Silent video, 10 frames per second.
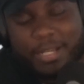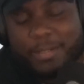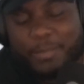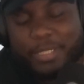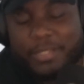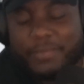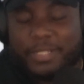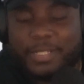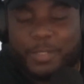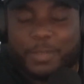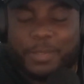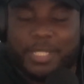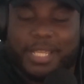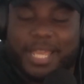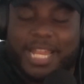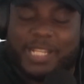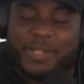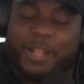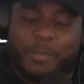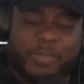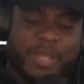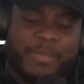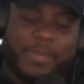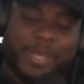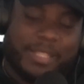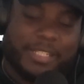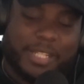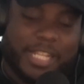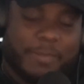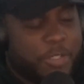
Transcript: I couldn't believe it. So and that's what almost made me make the change.